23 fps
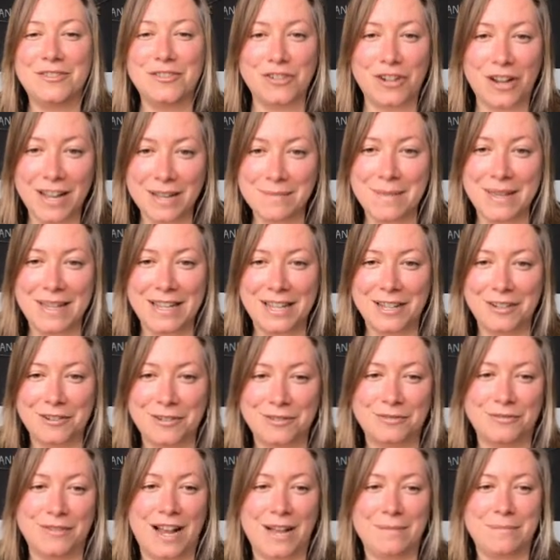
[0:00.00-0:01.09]
Try making your
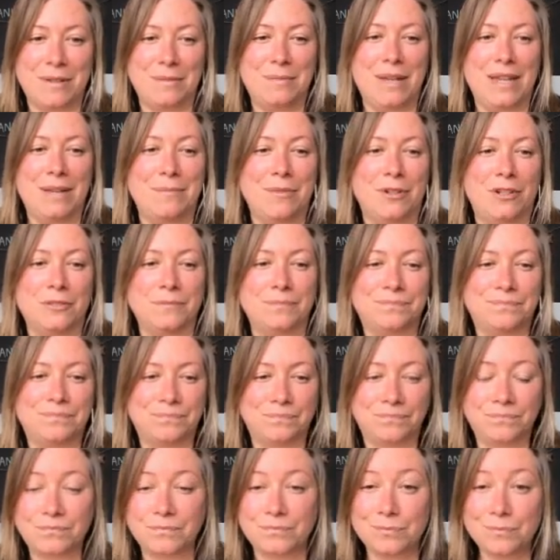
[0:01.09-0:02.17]
own wrapping paper.
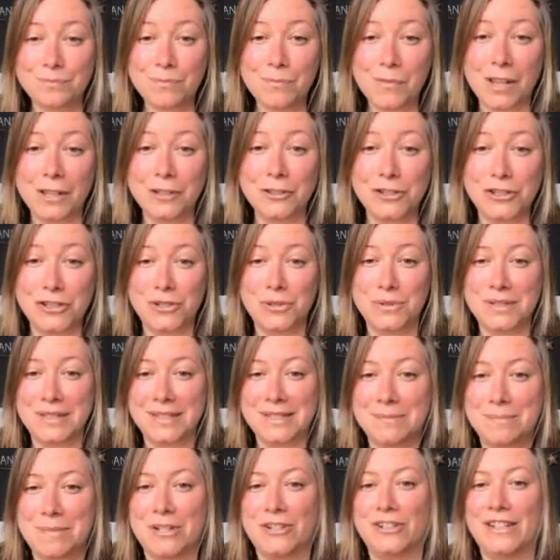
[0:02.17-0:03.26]
Choose
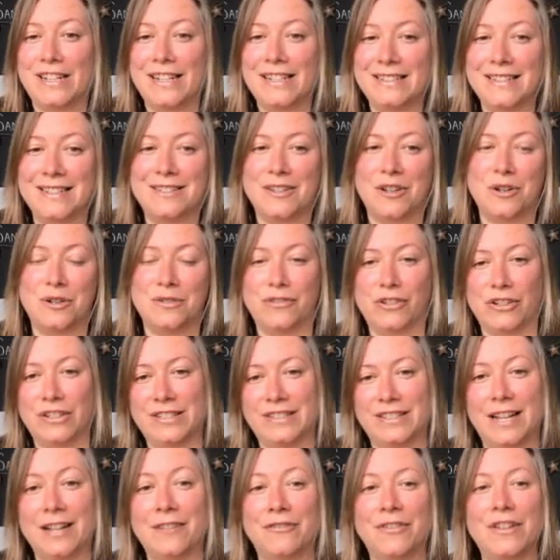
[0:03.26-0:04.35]
experiences over
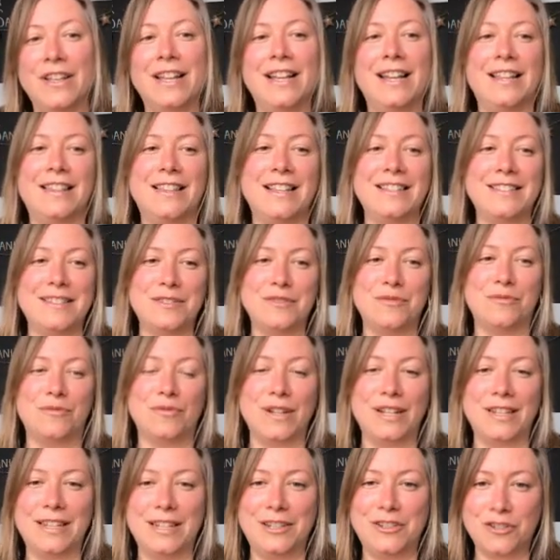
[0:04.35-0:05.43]
stuff. This is
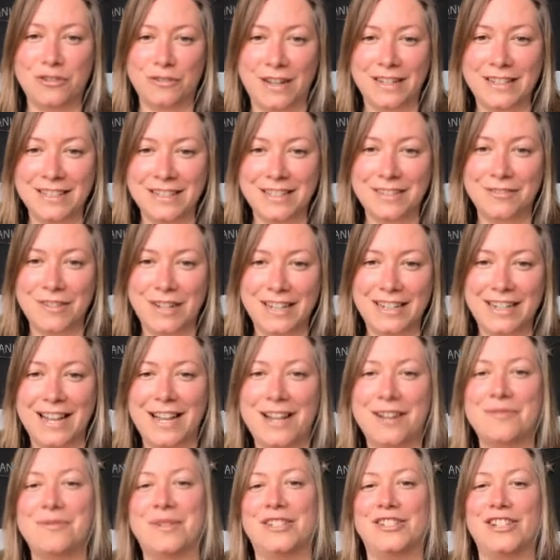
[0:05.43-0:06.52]
really trending right
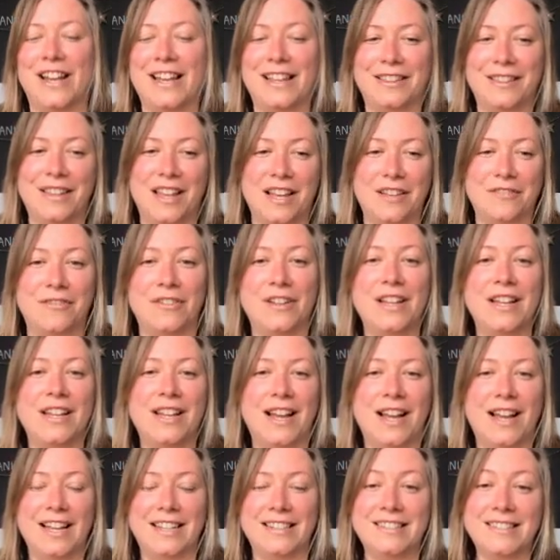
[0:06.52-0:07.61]
now, which I love.
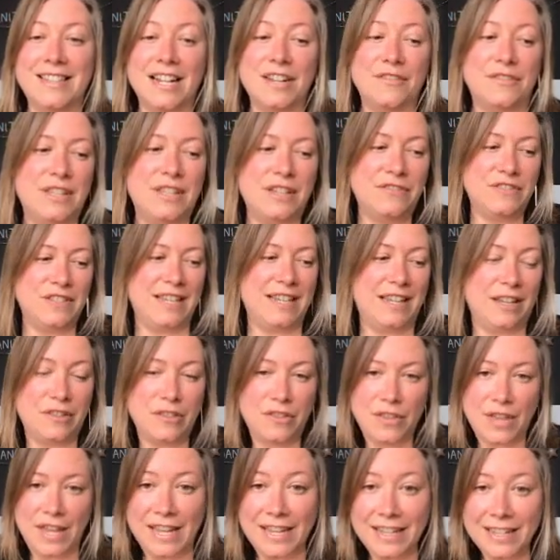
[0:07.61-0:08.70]
Instead of gifting a
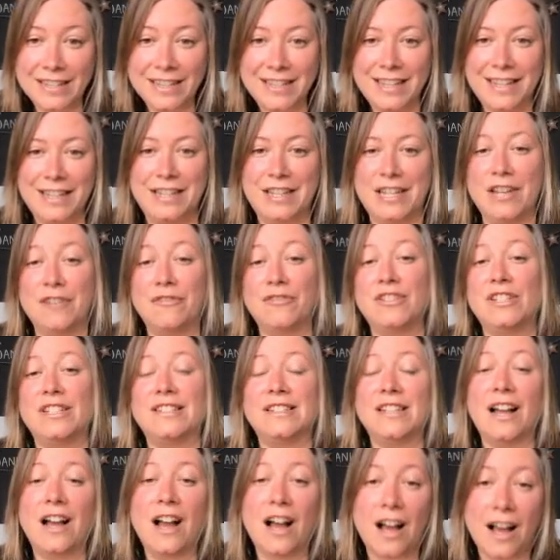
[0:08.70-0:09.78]
thing, gift
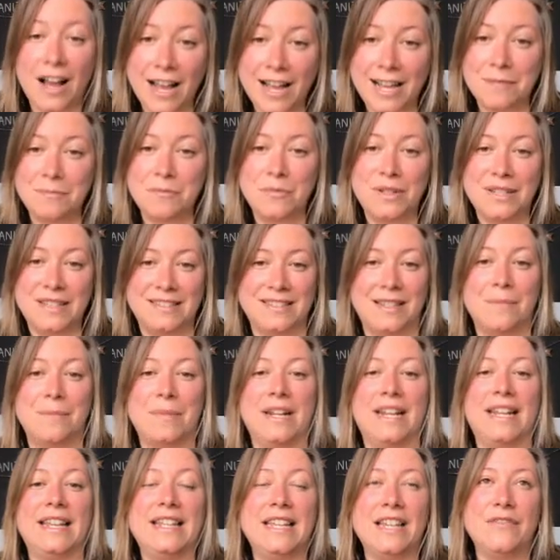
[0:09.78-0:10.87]
time with
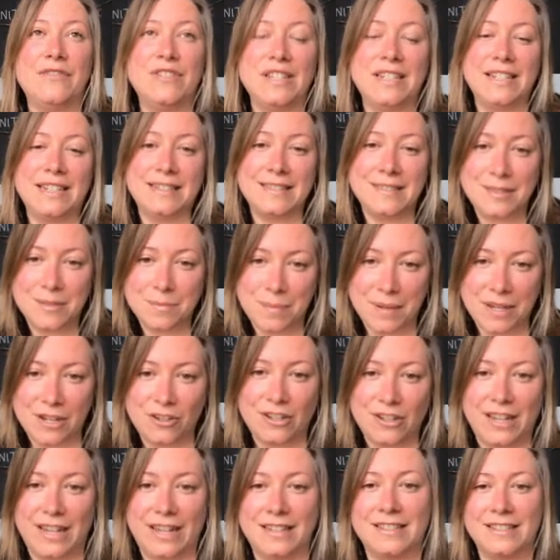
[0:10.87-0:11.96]
somebody, gift an
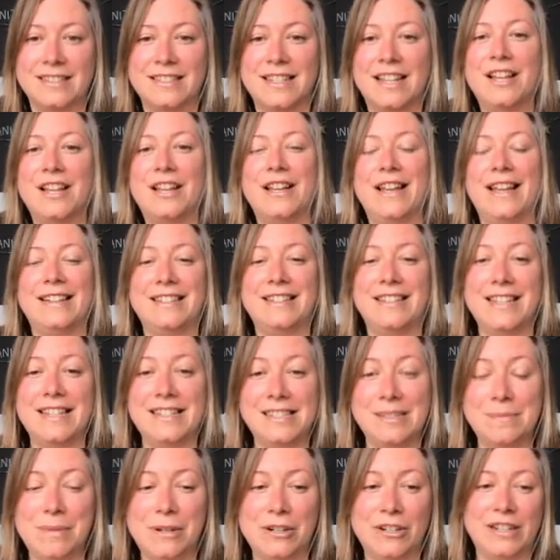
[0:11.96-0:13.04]
experience. It's the
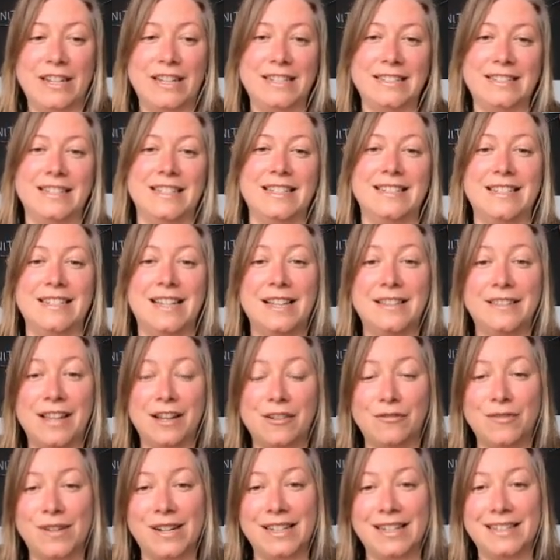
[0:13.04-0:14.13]
experiences
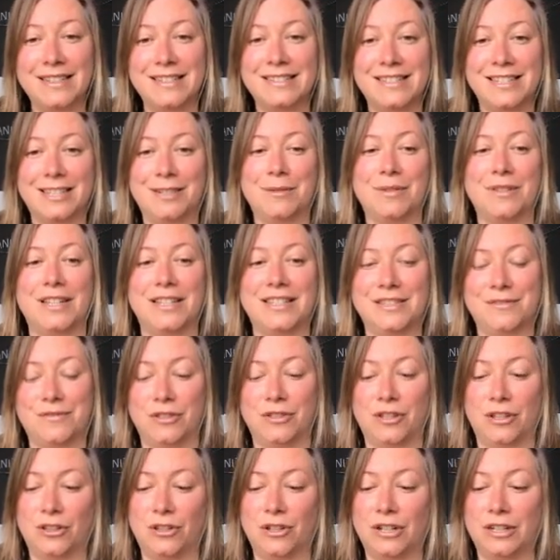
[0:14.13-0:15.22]
that really stick with us for
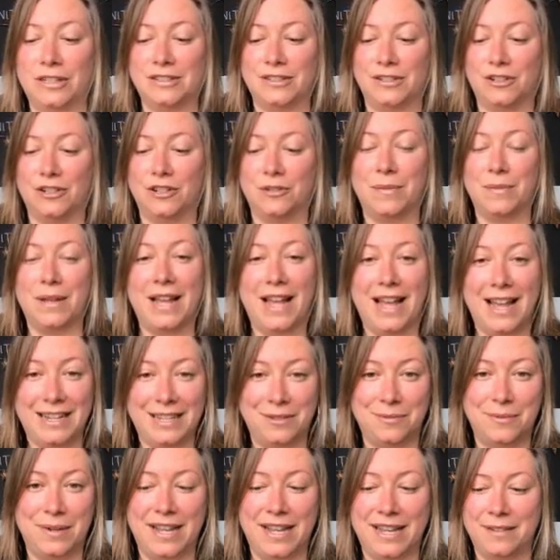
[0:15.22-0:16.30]
the long term
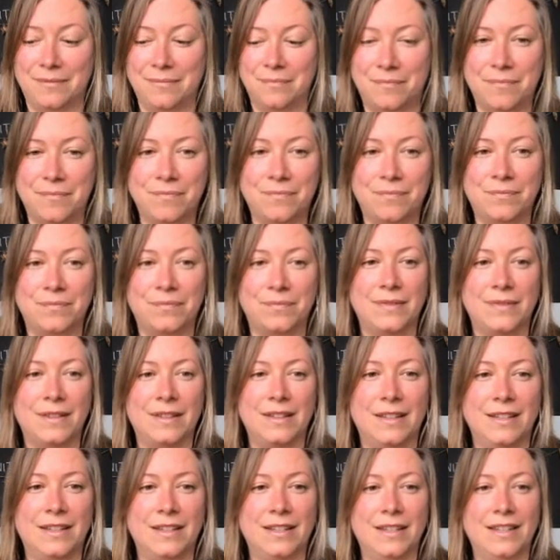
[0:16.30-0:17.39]
anyway.
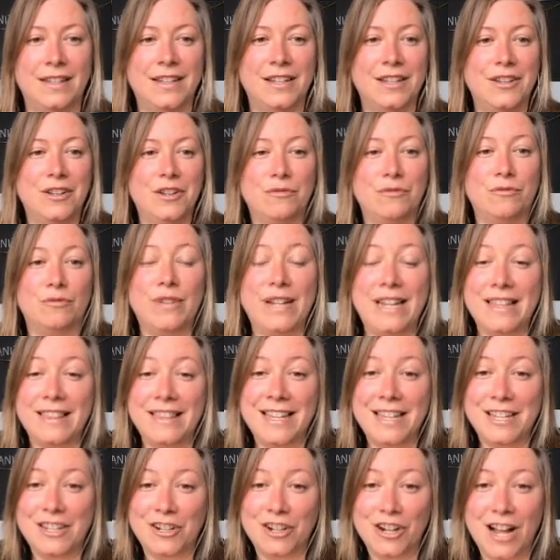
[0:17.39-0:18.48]

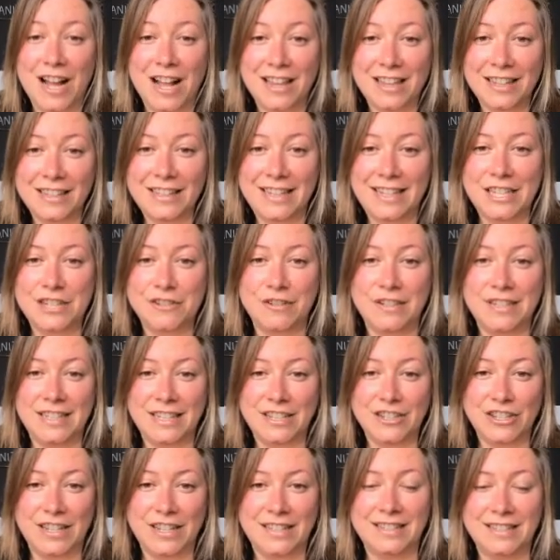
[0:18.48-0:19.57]
Rethink your holiday
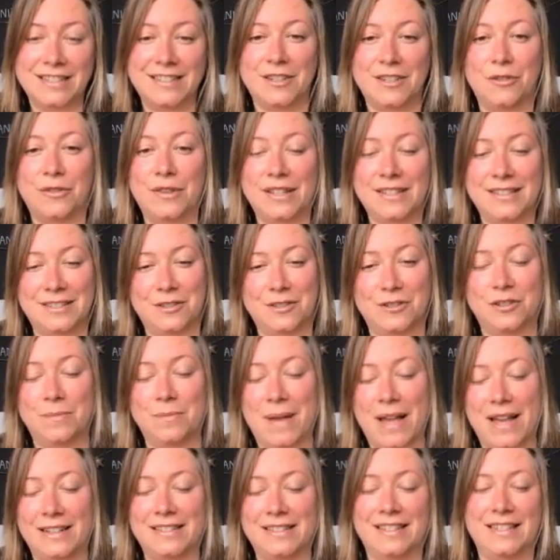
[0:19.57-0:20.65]
traditions. So this goes
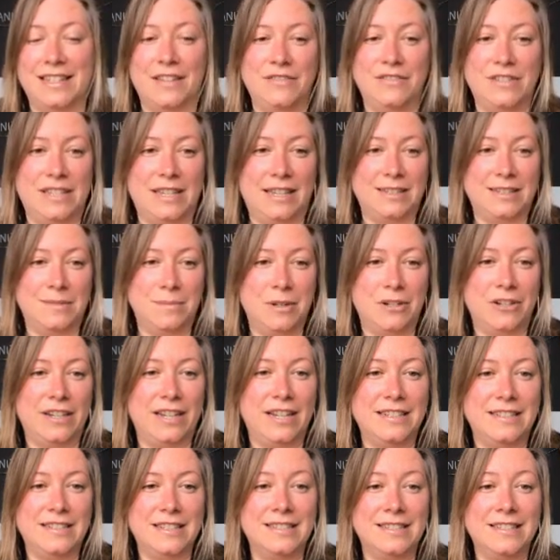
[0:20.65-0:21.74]
back to gifting
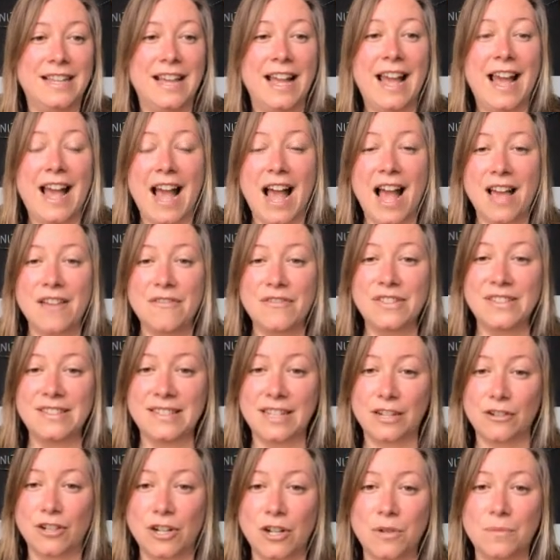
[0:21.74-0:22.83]
experiences. Have
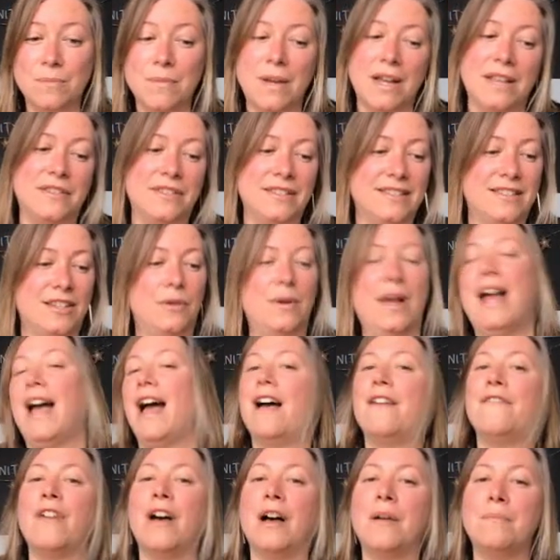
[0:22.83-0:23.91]
0 months. So
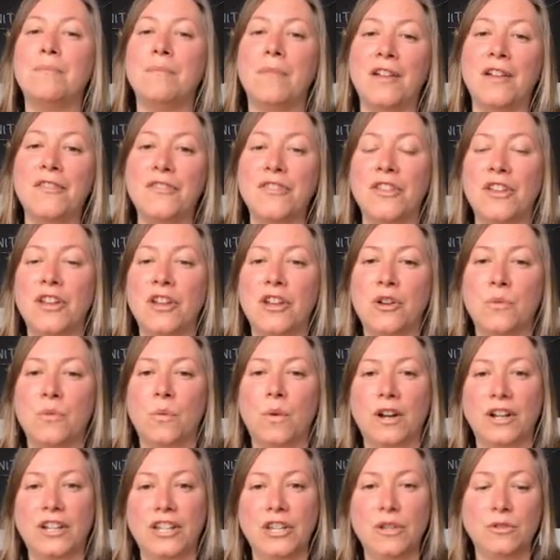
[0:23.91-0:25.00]
have a month
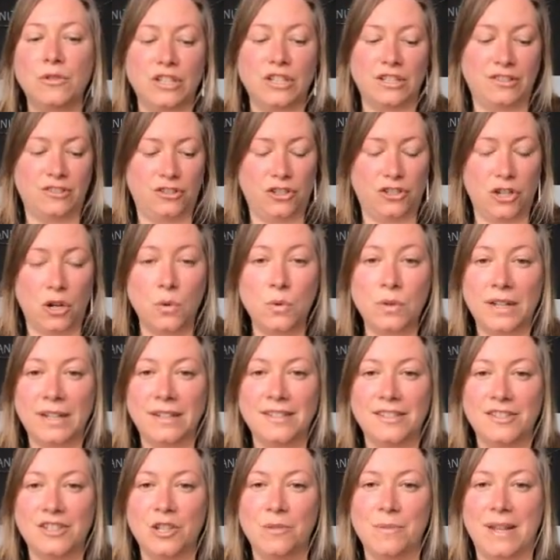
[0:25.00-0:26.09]
where you just don't
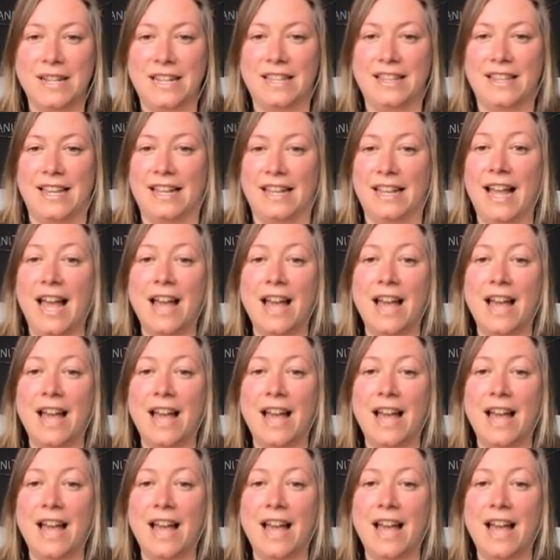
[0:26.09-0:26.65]
consume anything.